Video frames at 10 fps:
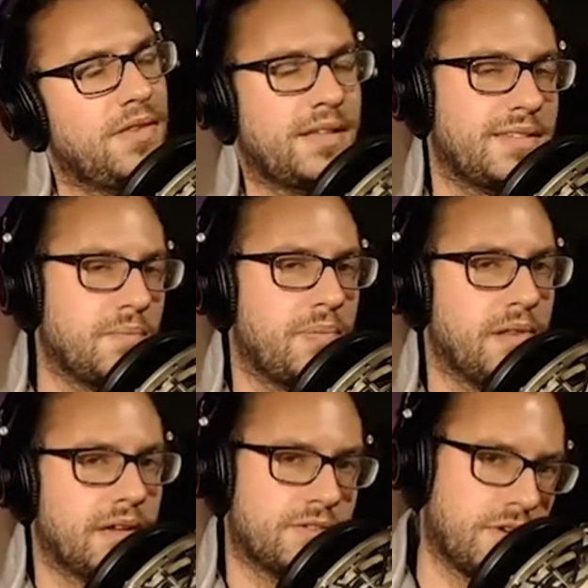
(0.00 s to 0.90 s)
like
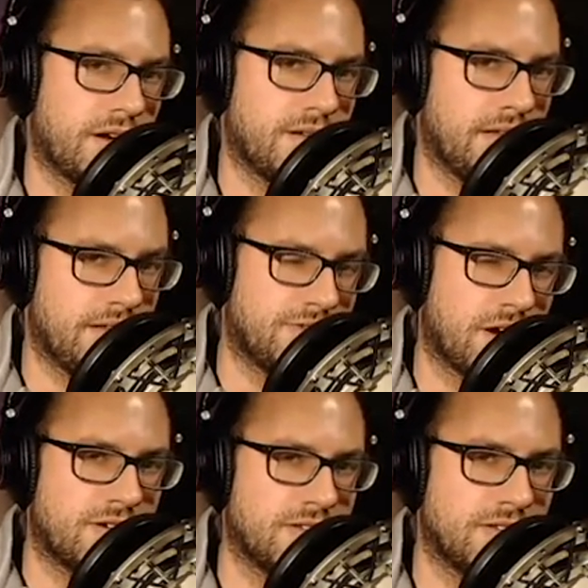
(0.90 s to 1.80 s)
simple
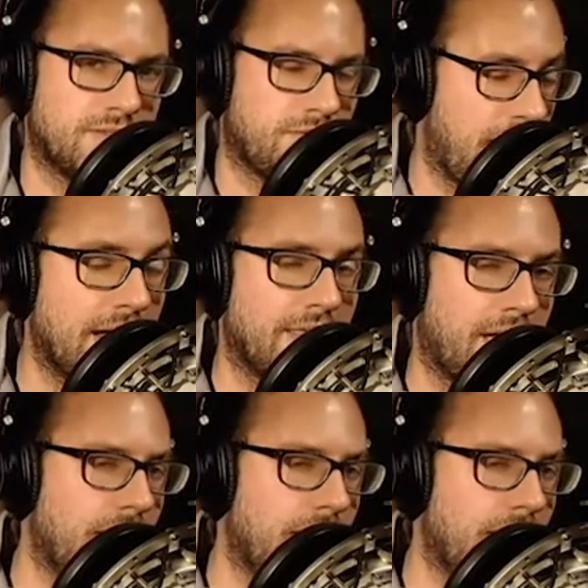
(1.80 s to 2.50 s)
instructions for anything.